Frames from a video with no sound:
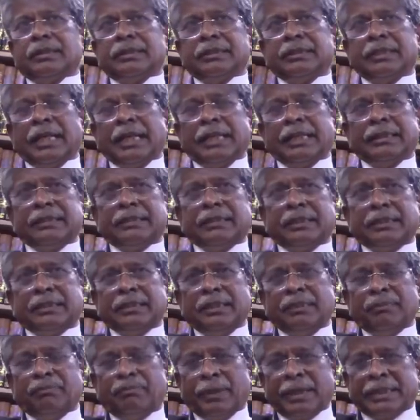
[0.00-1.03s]
there is
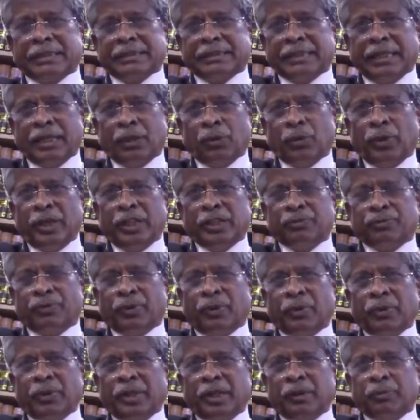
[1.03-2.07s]
the person who is
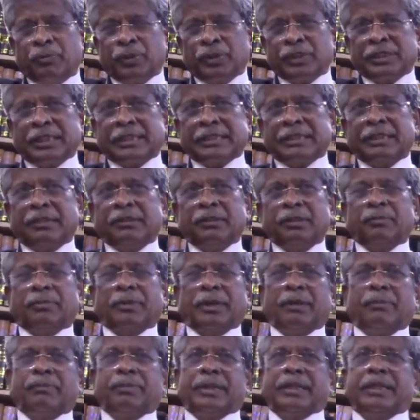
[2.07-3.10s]
found in possession of the
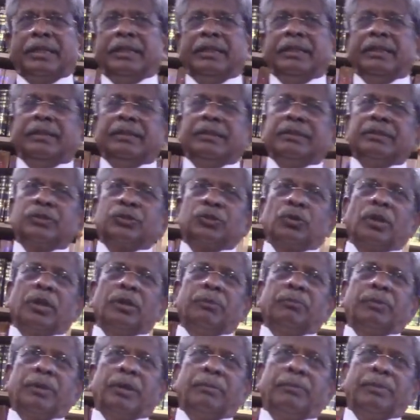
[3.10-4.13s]
property
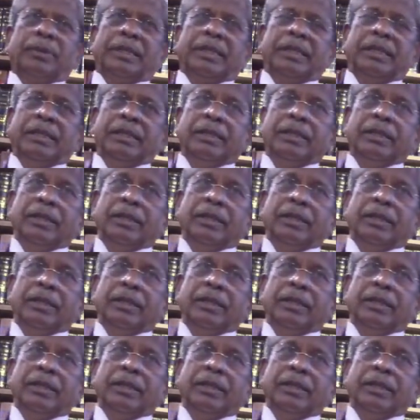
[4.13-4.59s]
stolen property